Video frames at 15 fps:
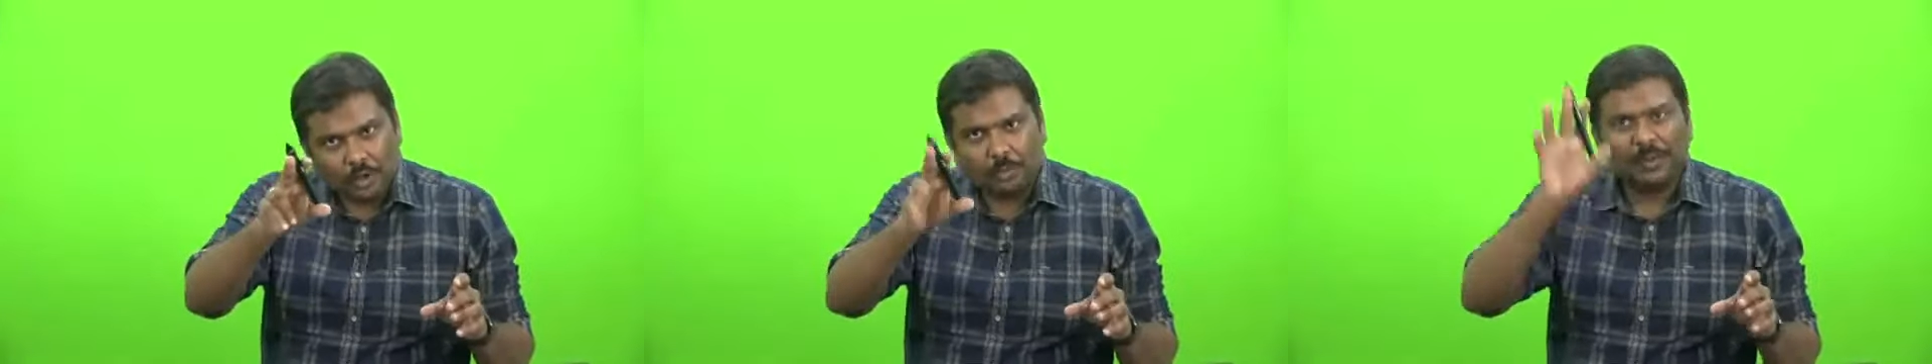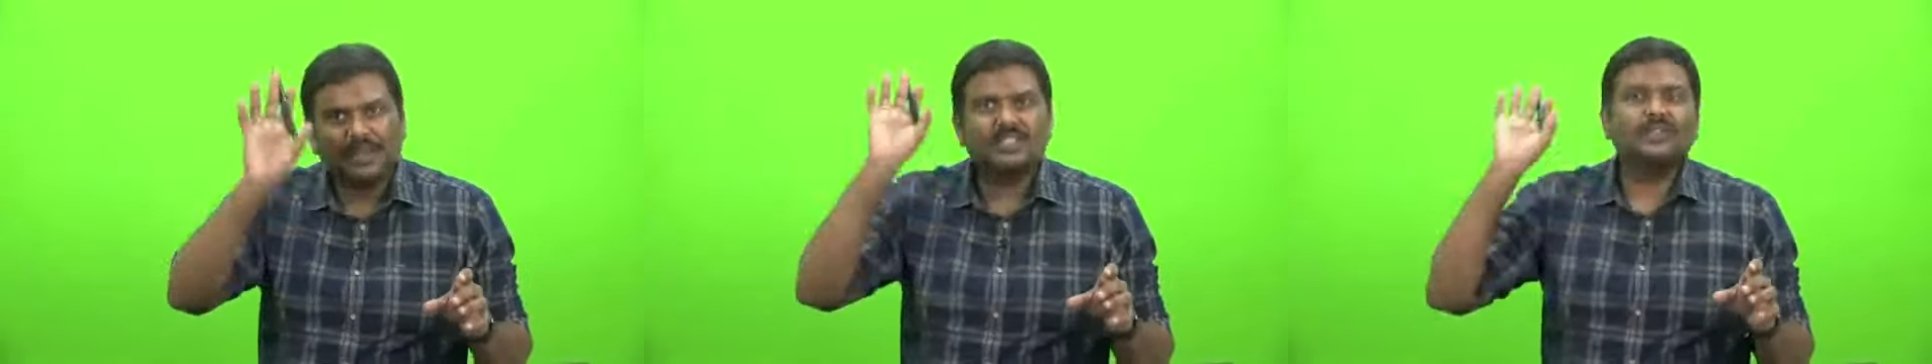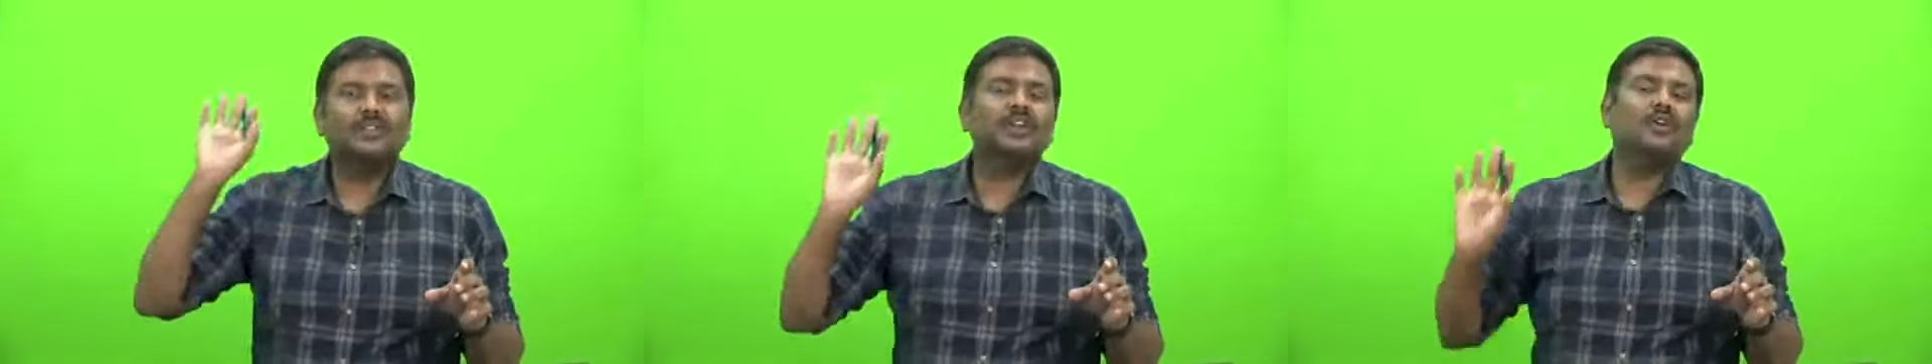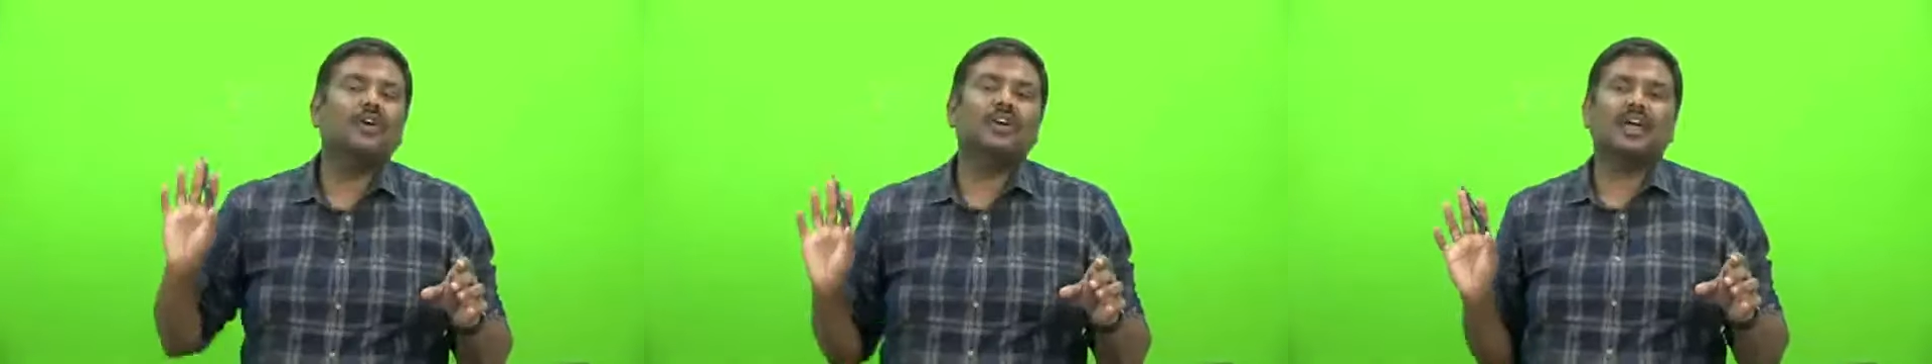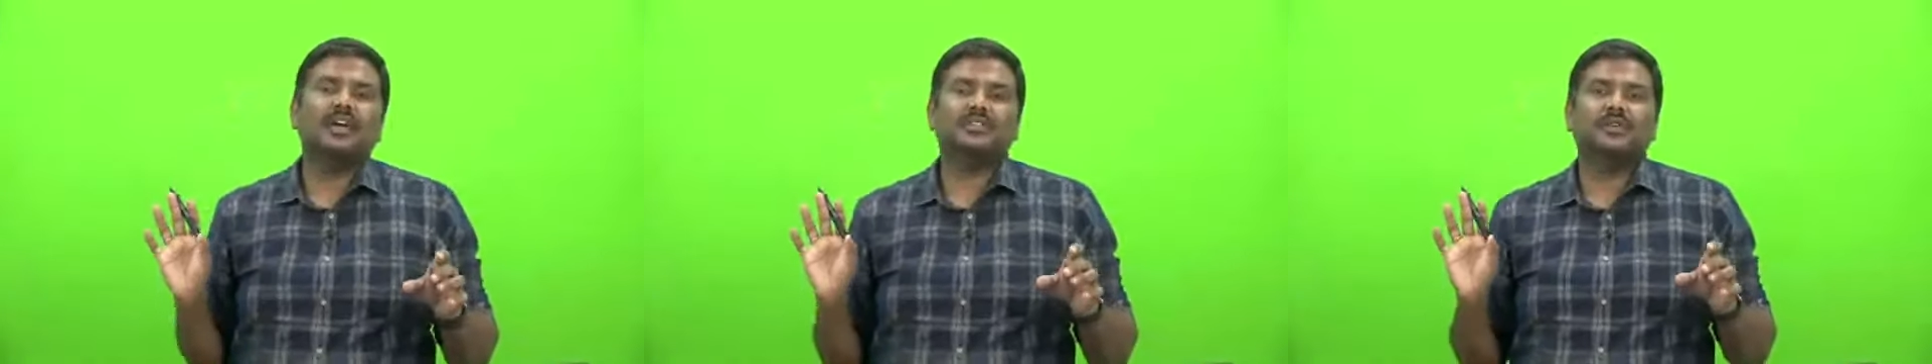UPSC will
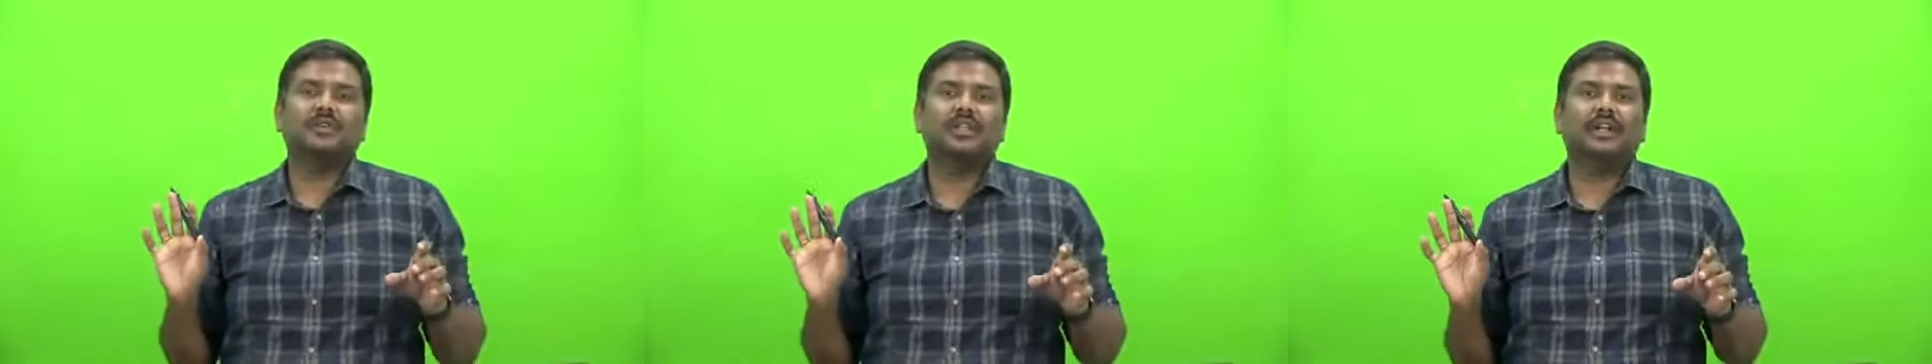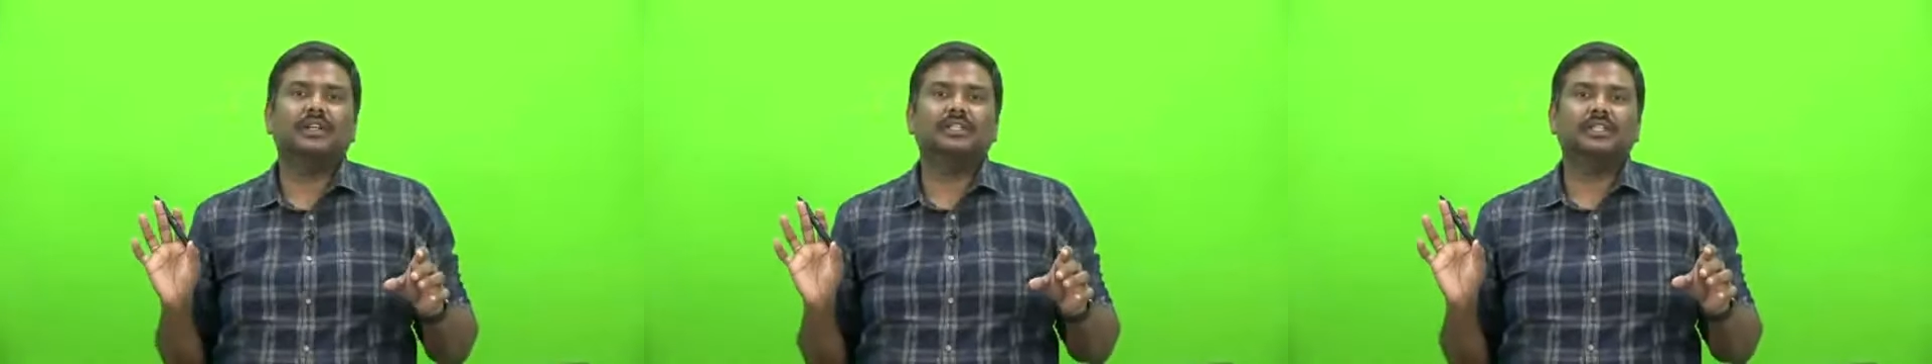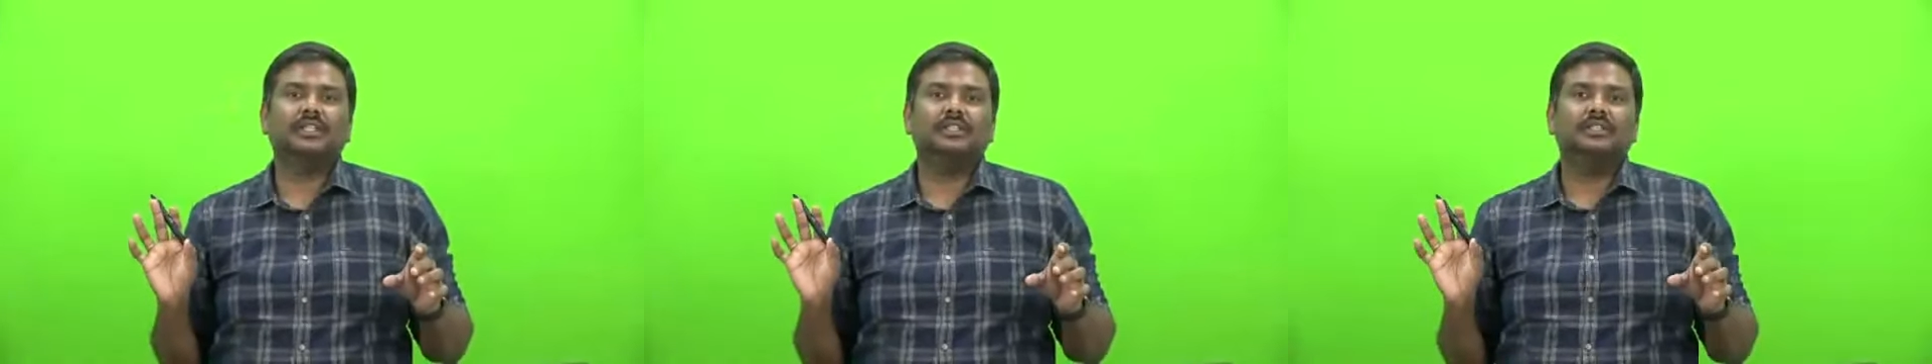not ask you that.